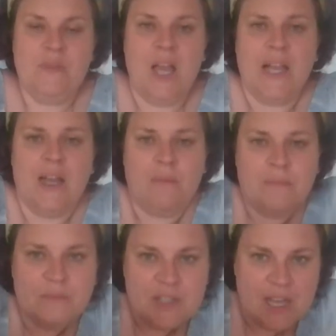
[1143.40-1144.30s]
I can.
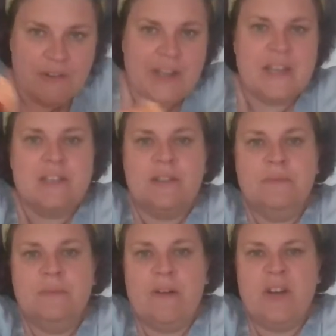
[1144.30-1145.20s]
So there it is.
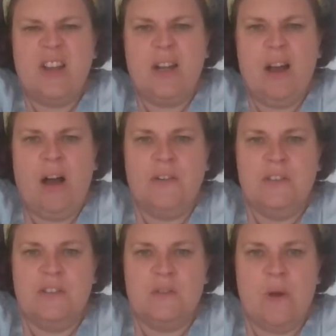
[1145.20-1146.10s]
I'll cut it in half
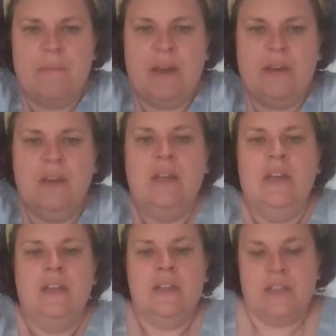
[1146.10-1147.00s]
because it's quite big.
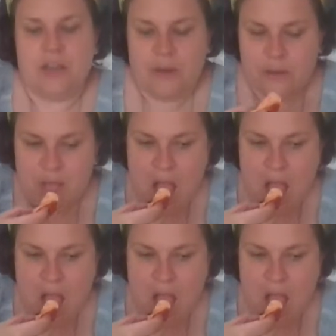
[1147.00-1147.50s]
So.